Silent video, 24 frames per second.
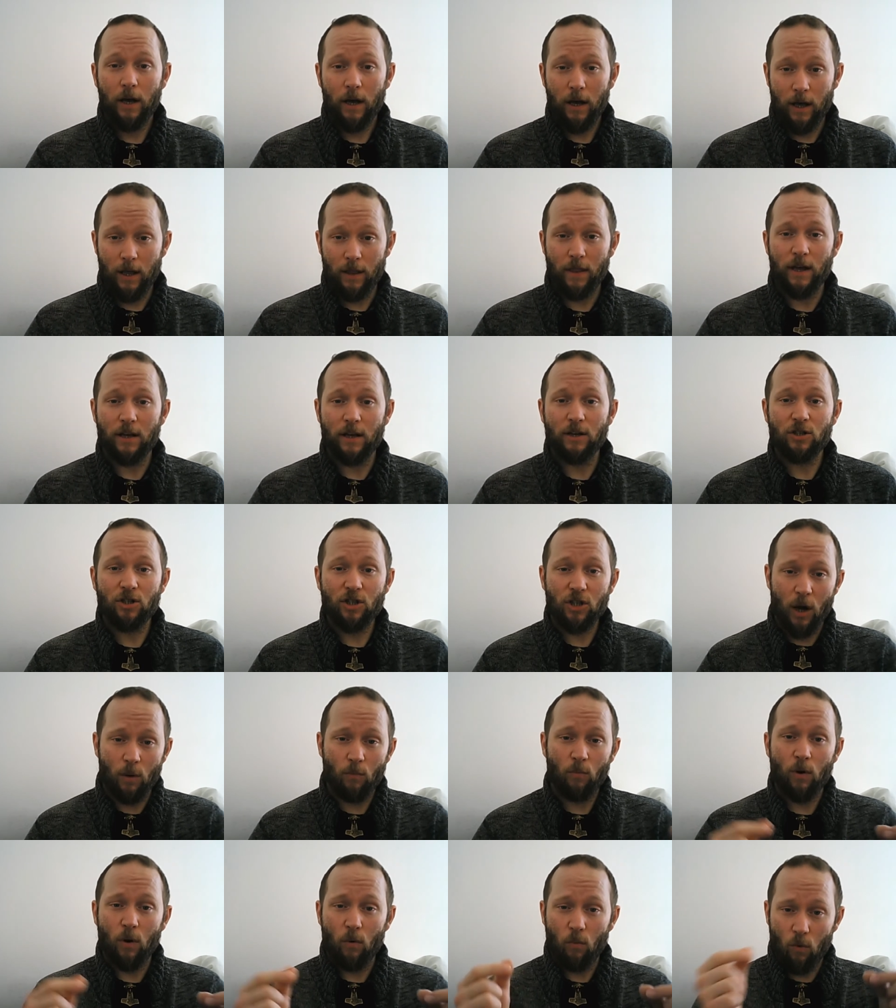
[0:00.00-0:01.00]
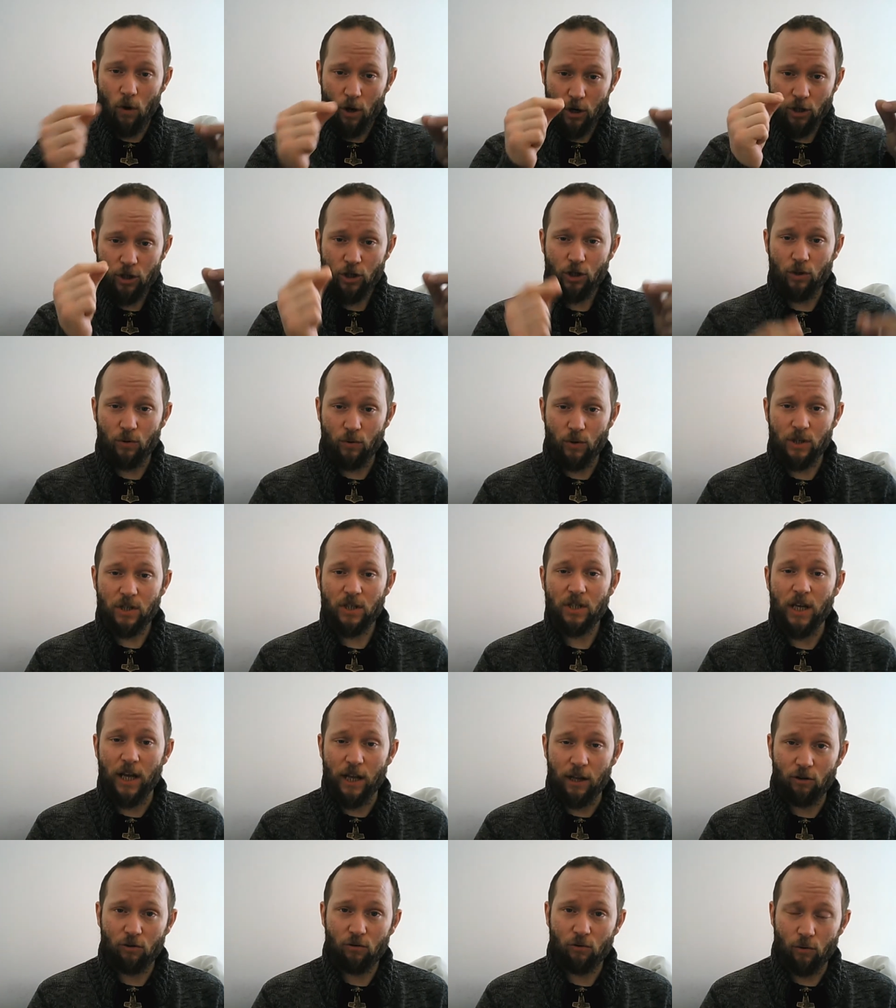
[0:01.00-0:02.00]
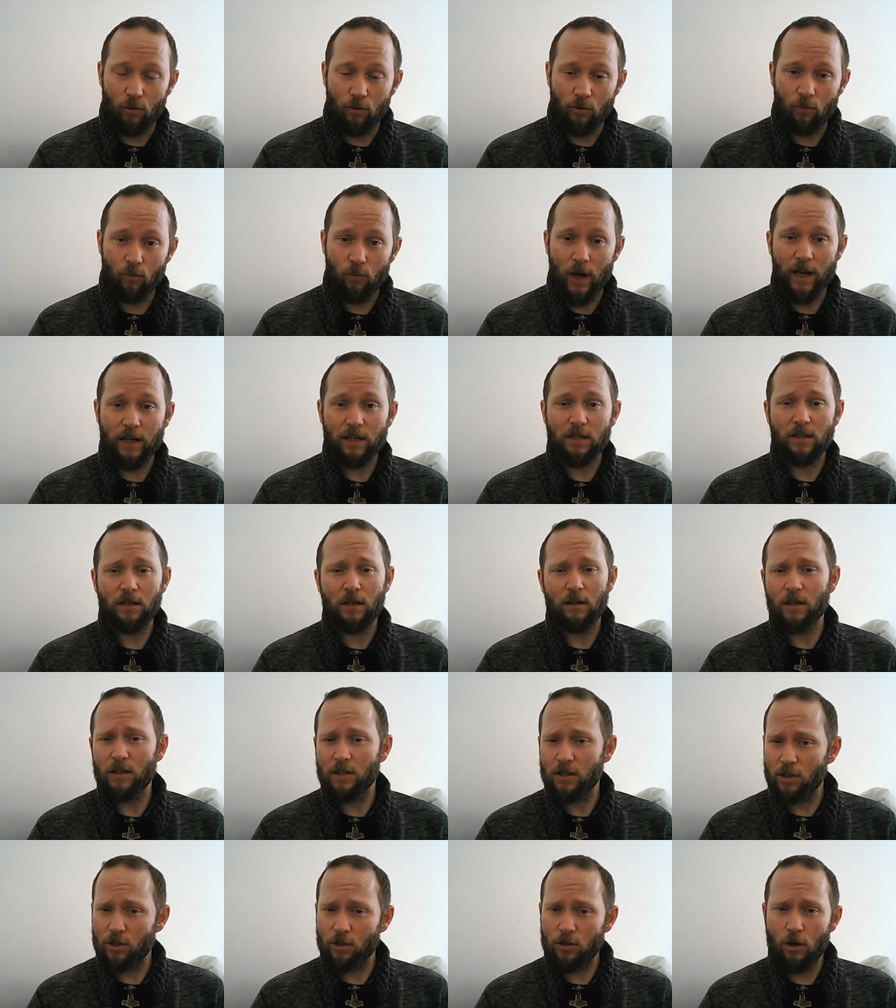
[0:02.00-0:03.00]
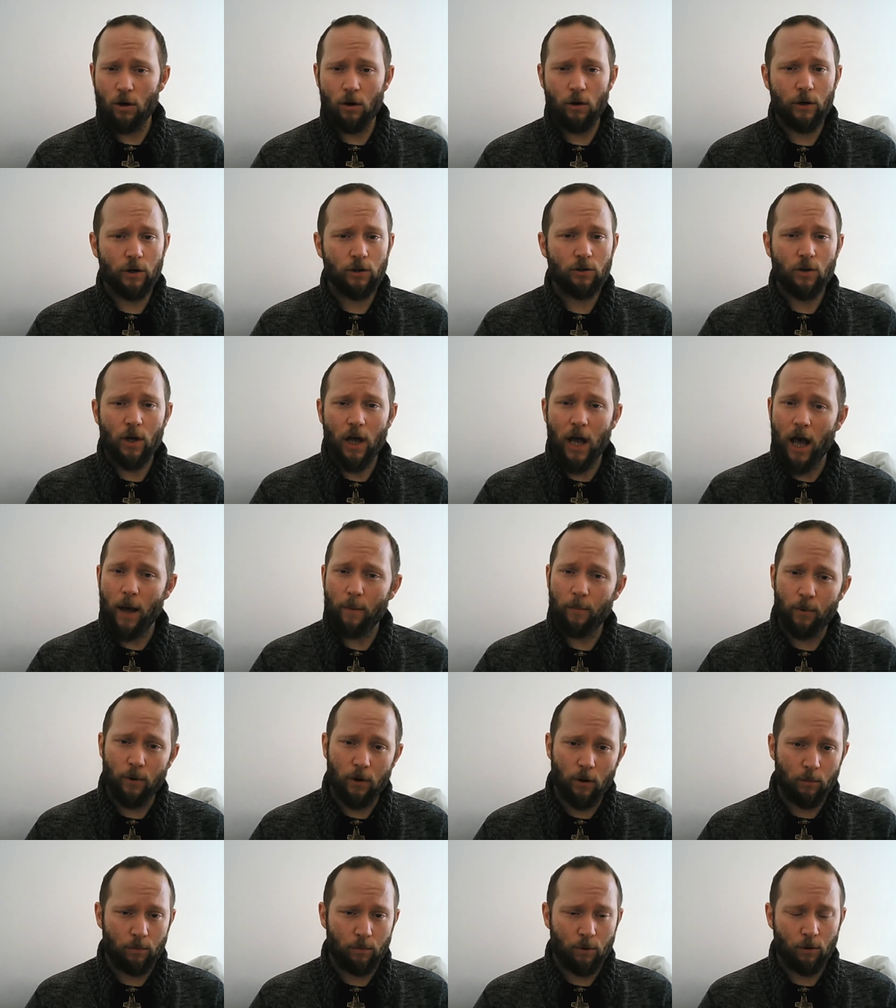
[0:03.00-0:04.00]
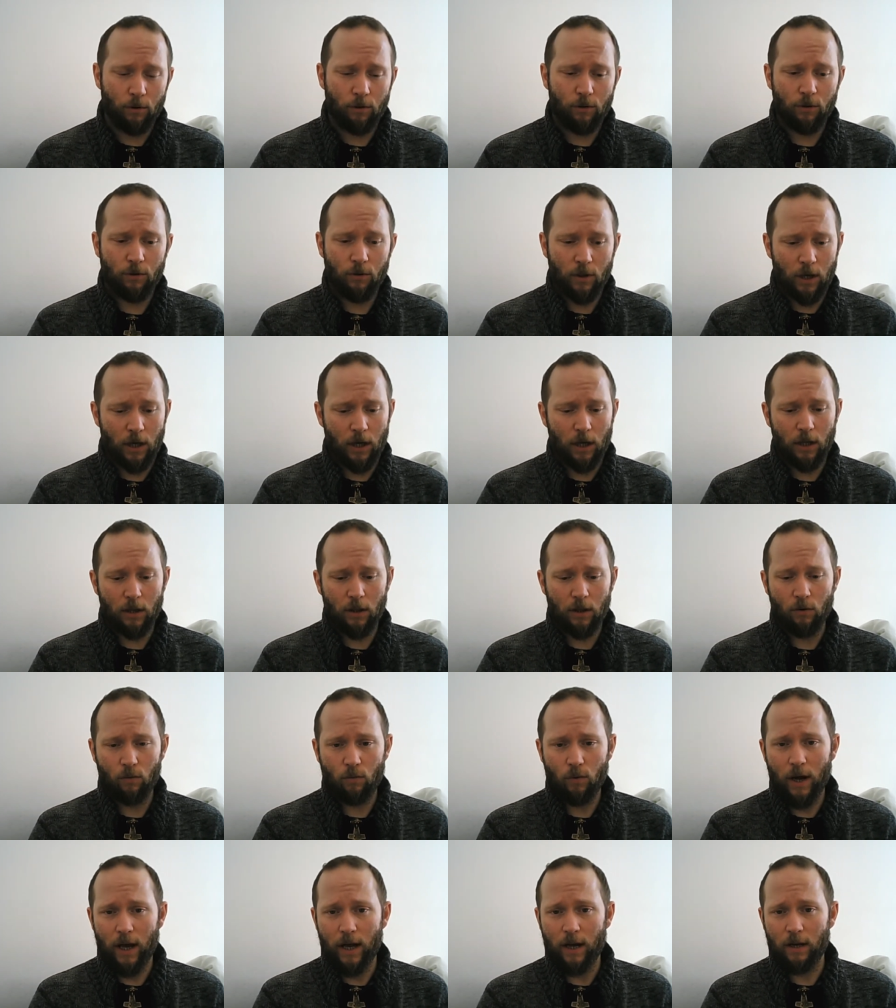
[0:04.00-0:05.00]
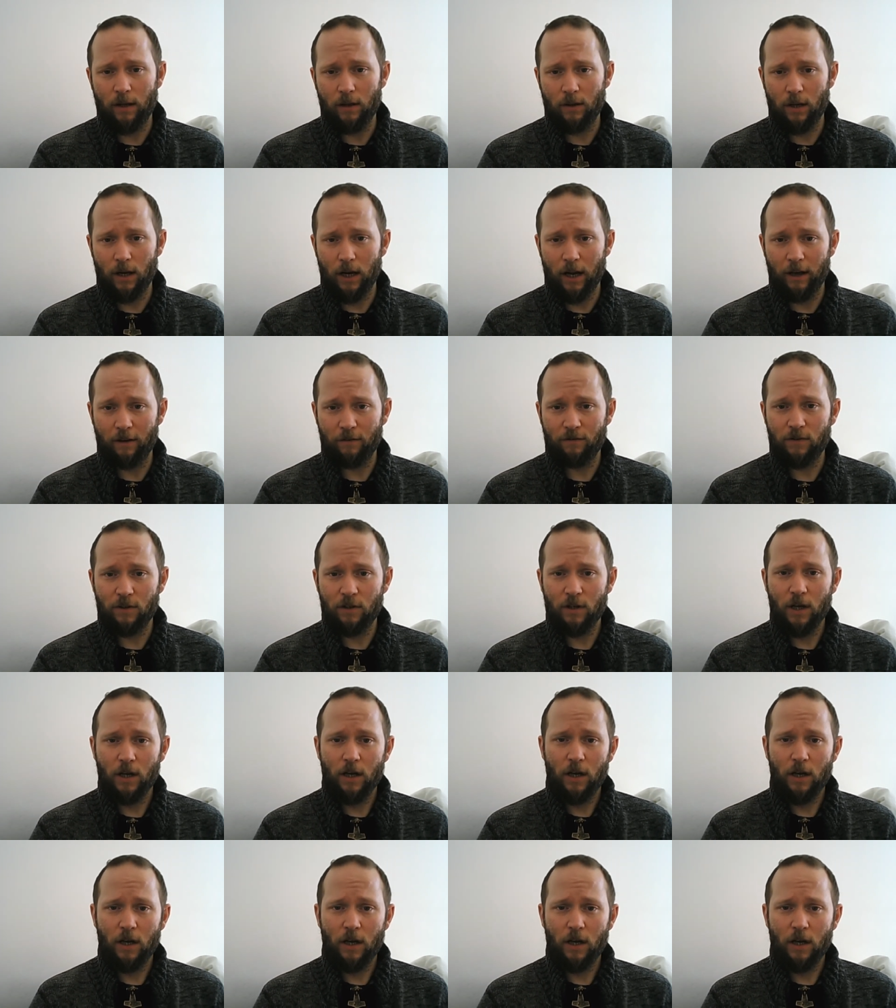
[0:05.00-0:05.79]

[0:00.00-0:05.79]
and then someone wants to ascend through the ranks now this is going to happen on both the the right and the left